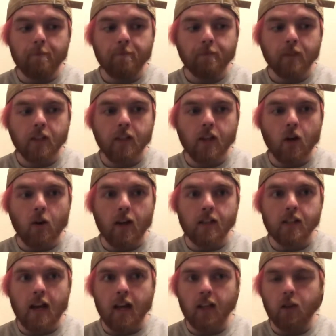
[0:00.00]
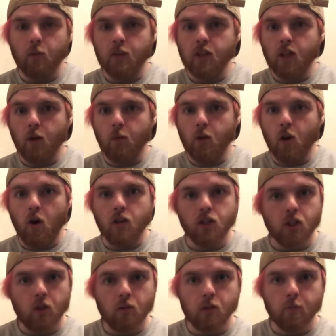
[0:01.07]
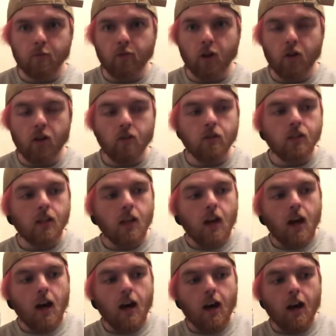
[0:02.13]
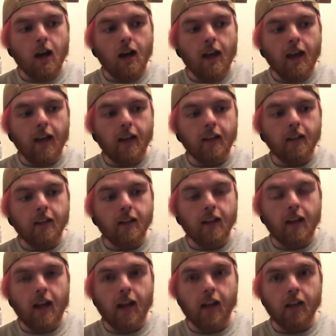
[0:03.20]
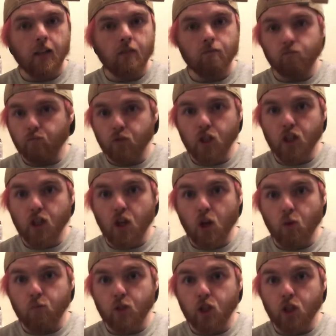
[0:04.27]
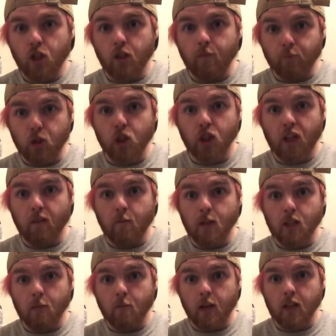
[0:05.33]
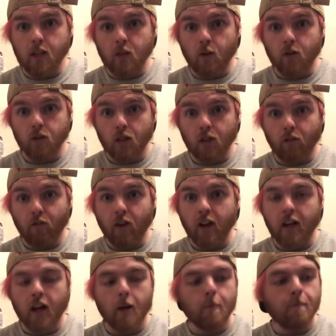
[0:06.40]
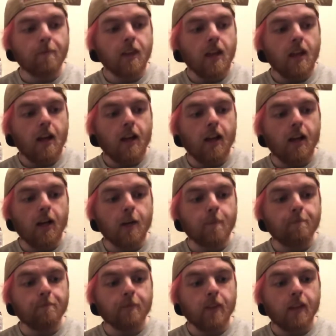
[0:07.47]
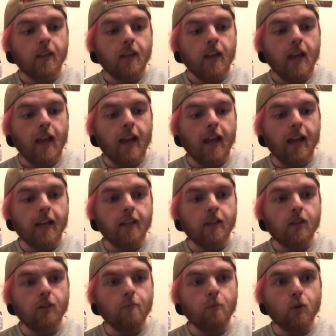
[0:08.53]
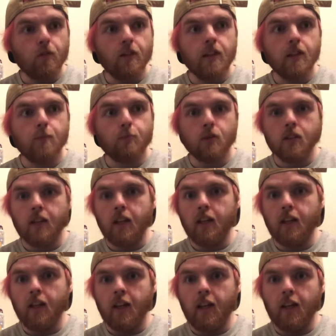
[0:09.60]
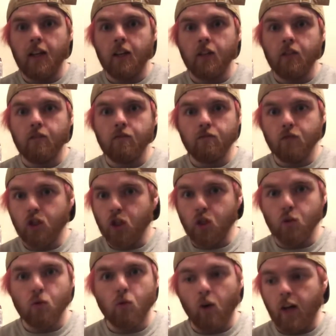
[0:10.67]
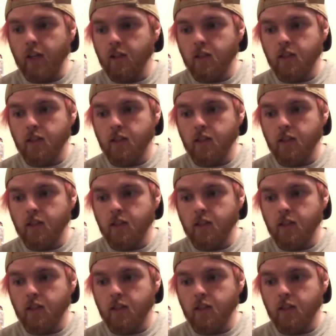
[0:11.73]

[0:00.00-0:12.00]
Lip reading: exactly what's going on, show some photos, and you shouldn't. You should give me some money, so I'll shut the fuck up. And the movie is presented in Hugh Grant